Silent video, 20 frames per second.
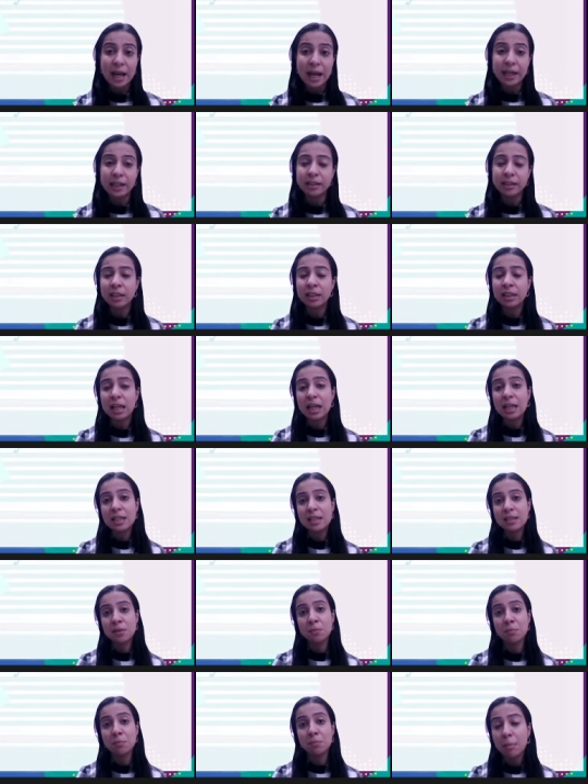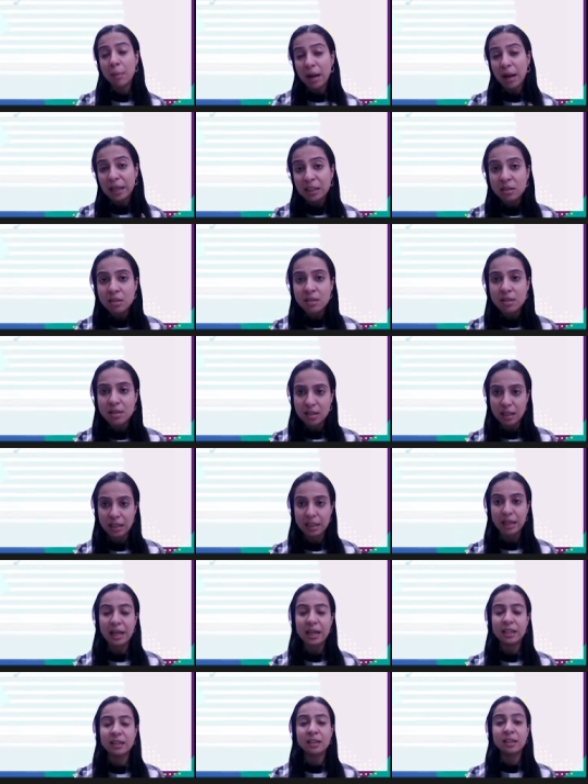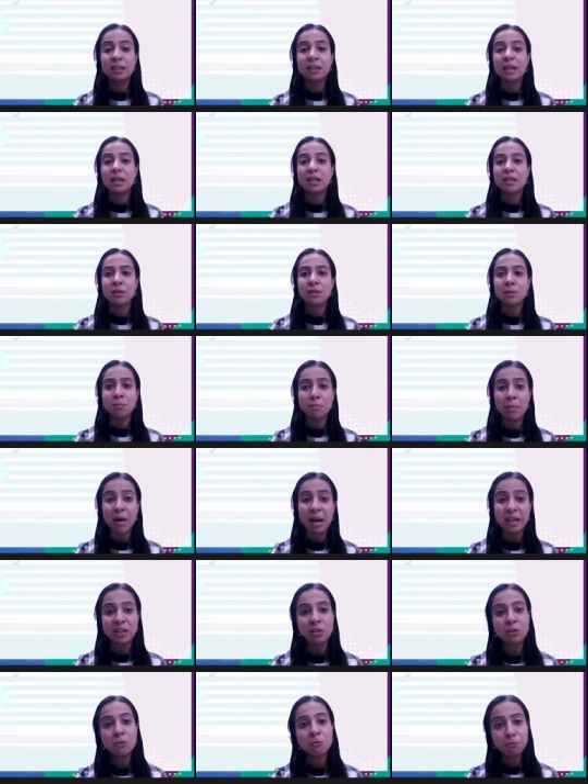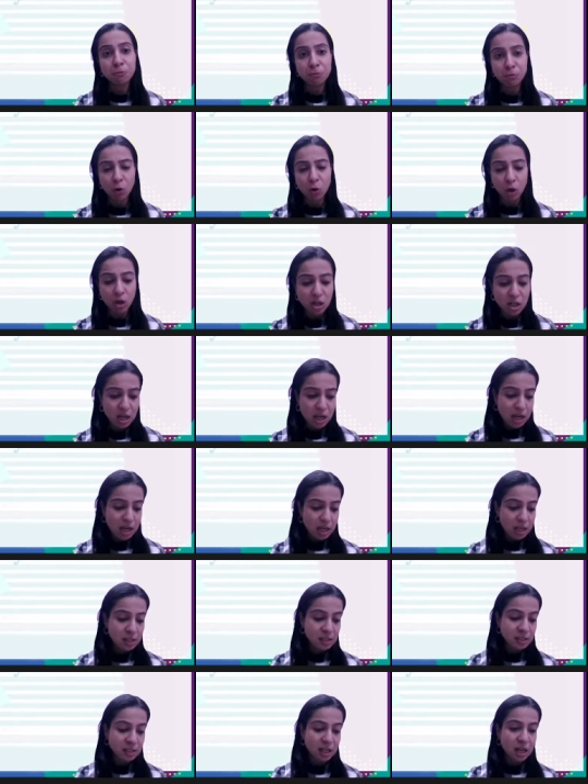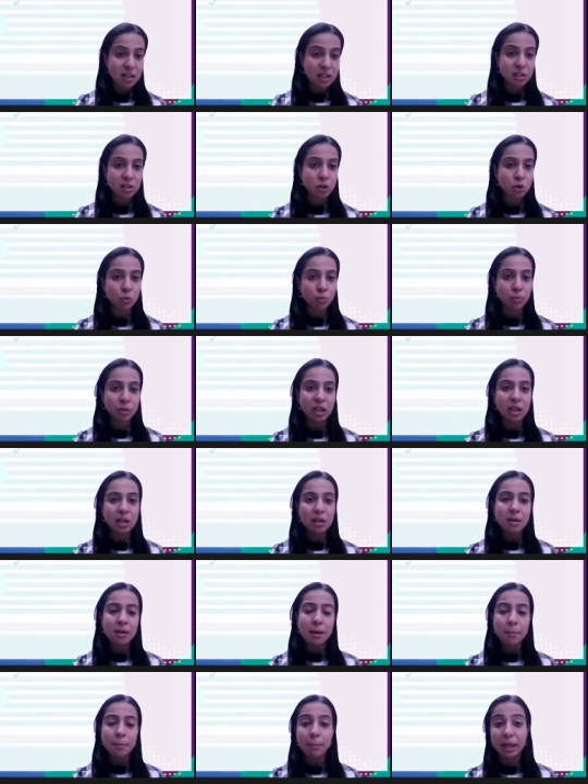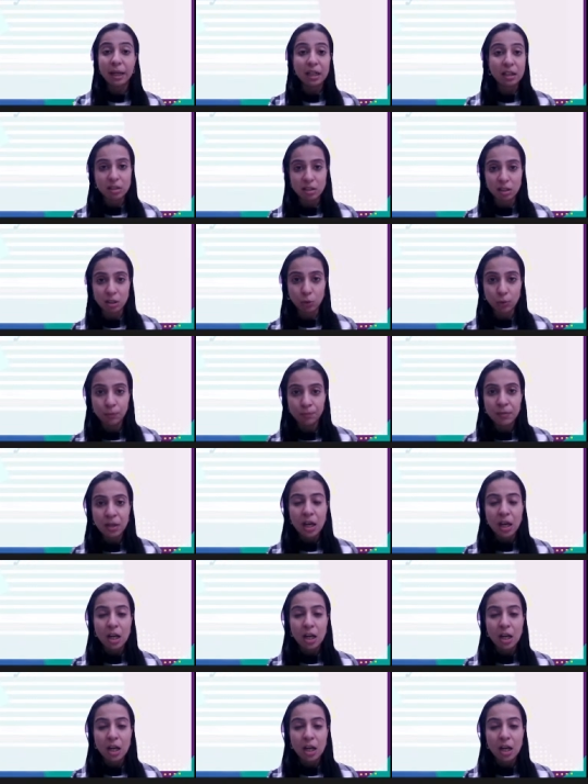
Anything that is a minor sin, anything that is a minor fault is considered to be a peccadillo.